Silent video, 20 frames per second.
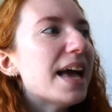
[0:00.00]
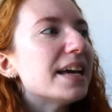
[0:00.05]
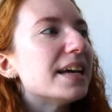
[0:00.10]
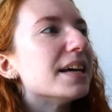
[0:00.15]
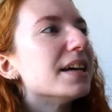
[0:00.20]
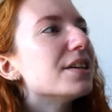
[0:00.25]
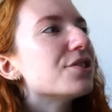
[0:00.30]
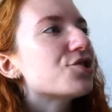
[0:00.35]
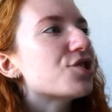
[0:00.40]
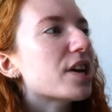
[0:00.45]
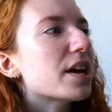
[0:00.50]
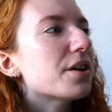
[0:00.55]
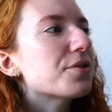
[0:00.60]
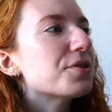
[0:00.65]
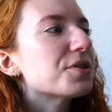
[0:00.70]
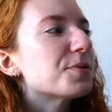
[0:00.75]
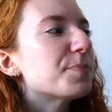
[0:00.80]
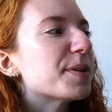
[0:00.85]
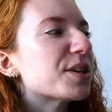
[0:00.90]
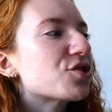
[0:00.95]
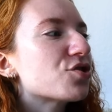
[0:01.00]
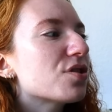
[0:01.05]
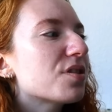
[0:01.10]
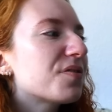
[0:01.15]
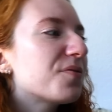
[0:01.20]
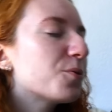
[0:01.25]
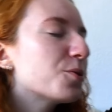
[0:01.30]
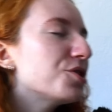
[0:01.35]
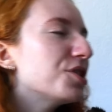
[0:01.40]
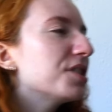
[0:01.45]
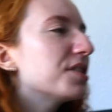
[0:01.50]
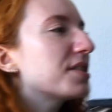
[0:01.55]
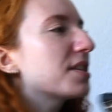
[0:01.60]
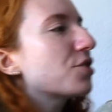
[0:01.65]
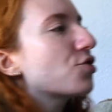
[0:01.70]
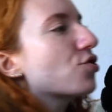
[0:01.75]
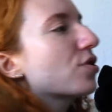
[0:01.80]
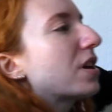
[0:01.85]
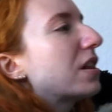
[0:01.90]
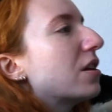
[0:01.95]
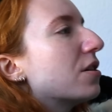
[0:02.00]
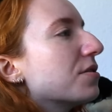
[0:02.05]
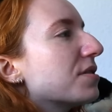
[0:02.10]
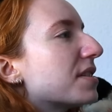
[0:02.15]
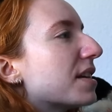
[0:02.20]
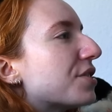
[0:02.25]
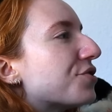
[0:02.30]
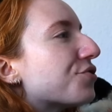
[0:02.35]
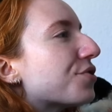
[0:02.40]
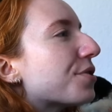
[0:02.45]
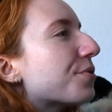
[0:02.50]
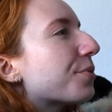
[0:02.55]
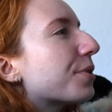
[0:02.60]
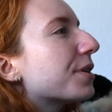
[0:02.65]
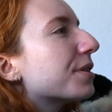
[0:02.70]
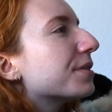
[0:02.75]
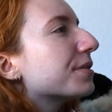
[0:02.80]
Hey, check out this picture of 14th century clothes I drew.